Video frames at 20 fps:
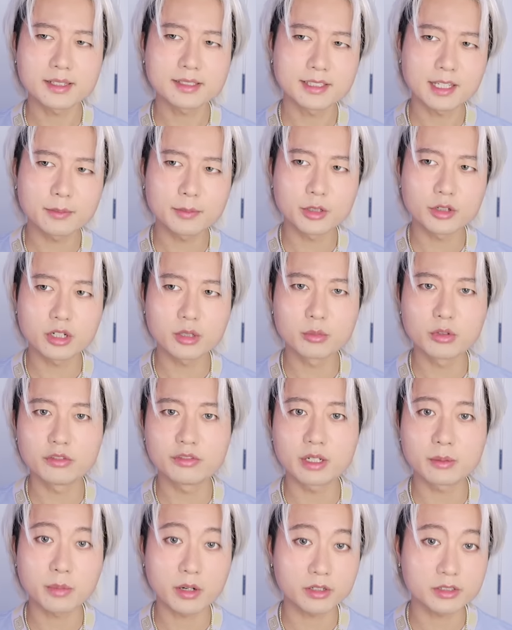Except you're
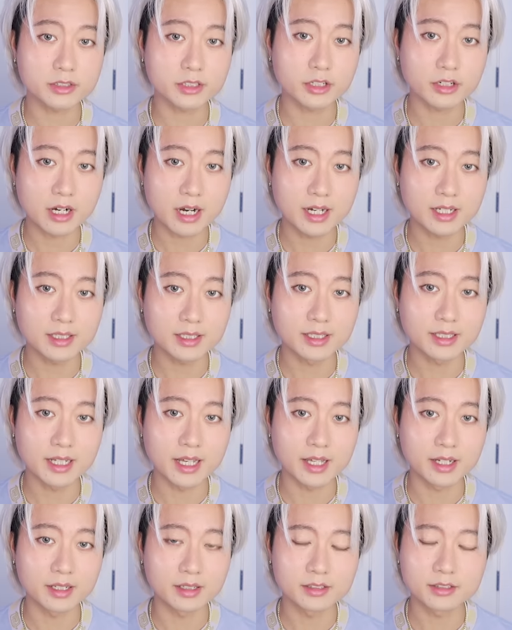removing parts of your eyelid
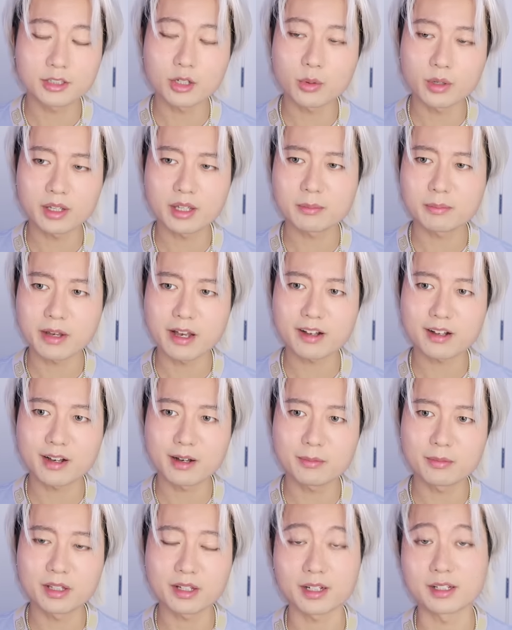and sewing it back
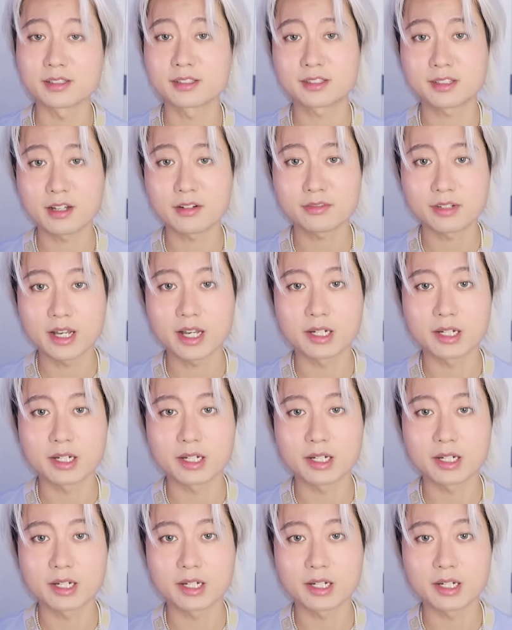up like a stuffed